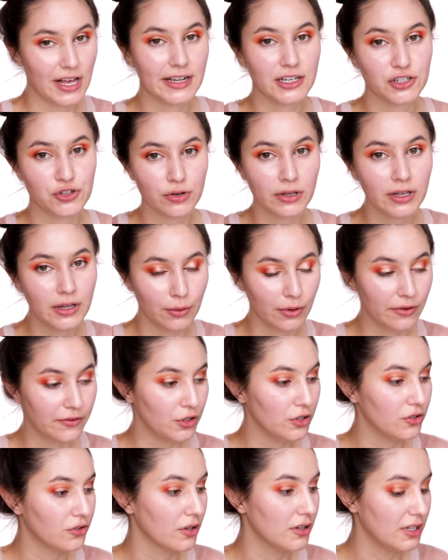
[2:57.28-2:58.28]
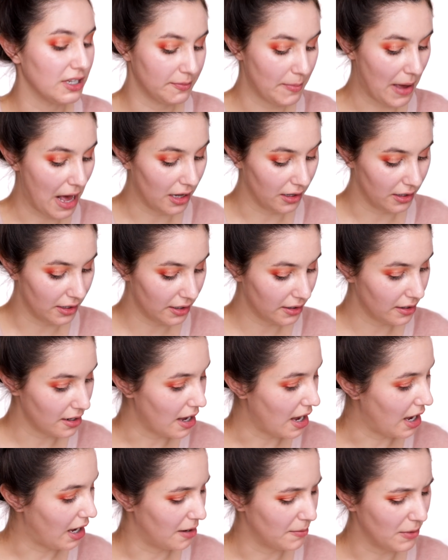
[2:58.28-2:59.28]
like a trillion reviews on this palette,
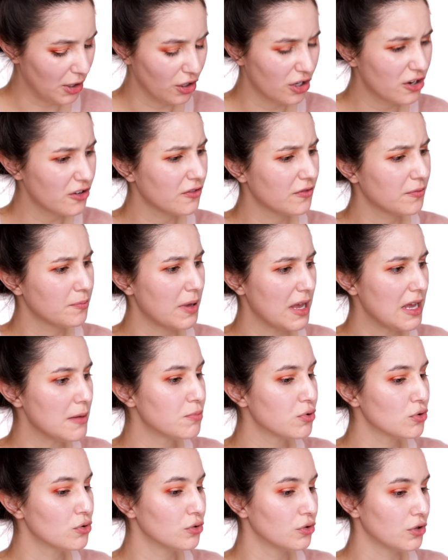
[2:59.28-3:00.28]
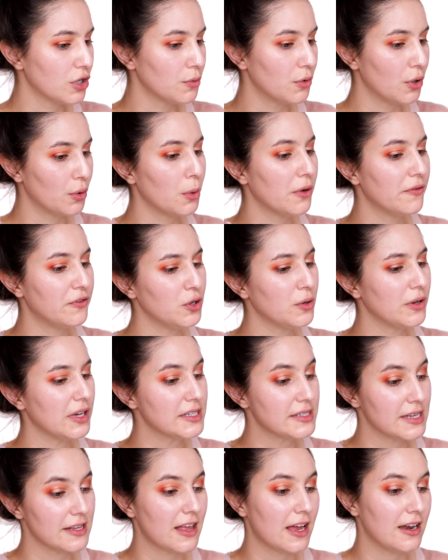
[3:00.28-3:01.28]
a lot of people that were reviewing
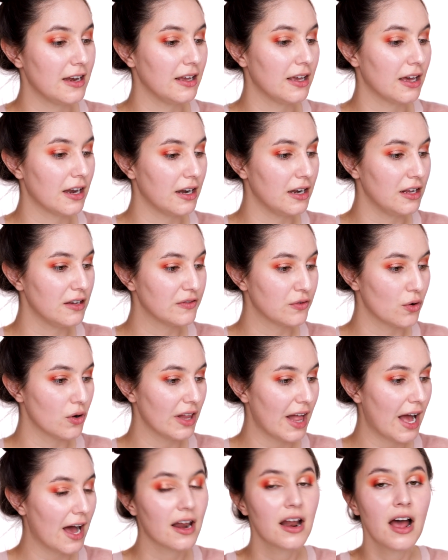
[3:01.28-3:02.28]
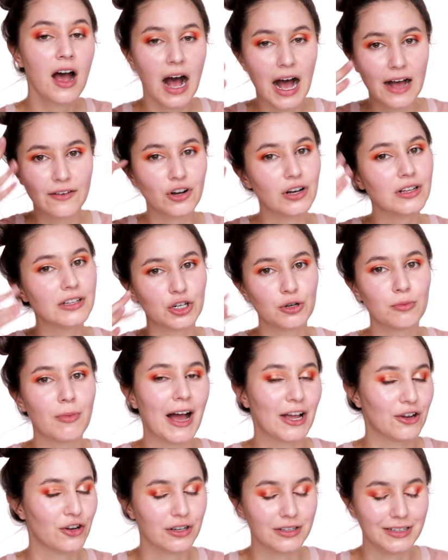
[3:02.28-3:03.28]
it said they didn't get any fallout. I've got little
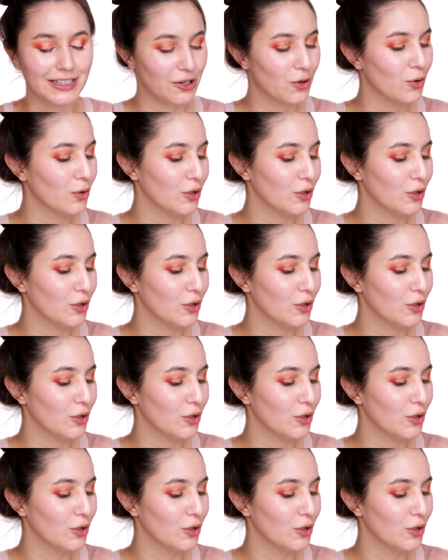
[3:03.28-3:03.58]
micro glitter